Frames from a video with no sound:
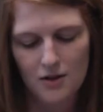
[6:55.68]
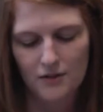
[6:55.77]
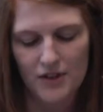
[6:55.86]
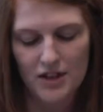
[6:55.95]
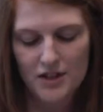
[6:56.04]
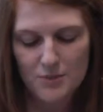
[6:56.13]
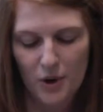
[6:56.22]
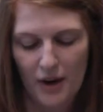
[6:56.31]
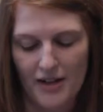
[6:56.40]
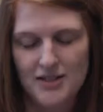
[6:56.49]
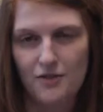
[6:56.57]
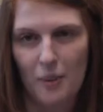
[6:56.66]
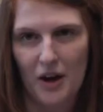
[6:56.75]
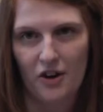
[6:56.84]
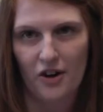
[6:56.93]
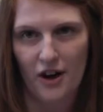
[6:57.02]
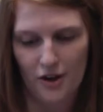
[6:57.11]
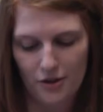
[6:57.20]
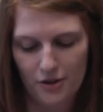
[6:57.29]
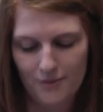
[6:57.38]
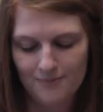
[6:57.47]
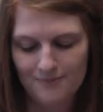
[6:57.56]
Linda is proactive about her
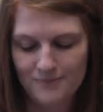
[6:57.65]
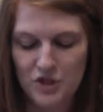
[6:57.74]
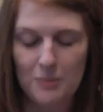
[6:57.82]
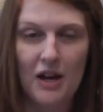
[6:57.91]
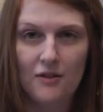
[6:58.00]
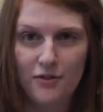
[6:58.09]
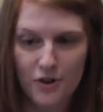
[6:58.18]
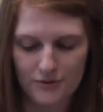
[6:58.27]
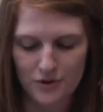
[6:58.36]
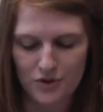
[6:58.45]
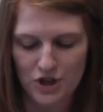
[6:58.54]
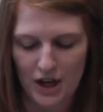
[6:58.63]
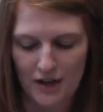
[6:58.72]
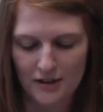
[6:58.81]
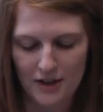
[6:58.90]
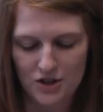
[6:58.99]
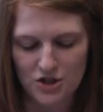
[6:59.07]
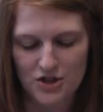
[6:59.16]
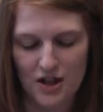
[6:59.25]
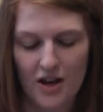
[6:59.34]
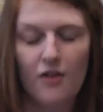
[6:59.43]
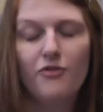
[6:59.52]
health. She paid for a flu shot, and she
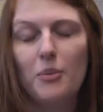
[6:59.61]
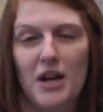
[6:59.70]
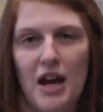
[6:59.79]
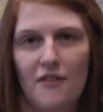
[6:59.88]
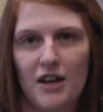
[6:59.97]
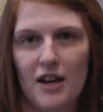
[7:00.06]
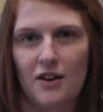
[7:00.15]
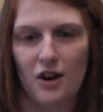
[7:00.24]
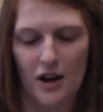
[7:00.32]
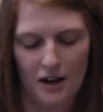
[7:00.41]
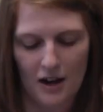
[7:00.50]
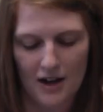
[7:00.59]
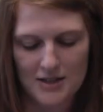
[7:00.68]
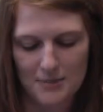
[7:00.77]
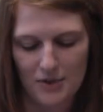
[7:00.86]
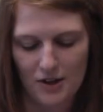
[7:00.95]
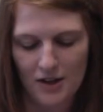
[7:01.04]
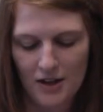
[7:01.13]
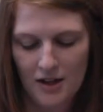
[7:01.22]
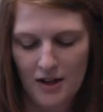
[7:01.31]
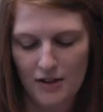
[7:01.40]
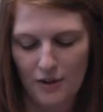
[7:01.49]
sought help from a navigator at a hospital
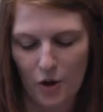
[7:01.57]
in the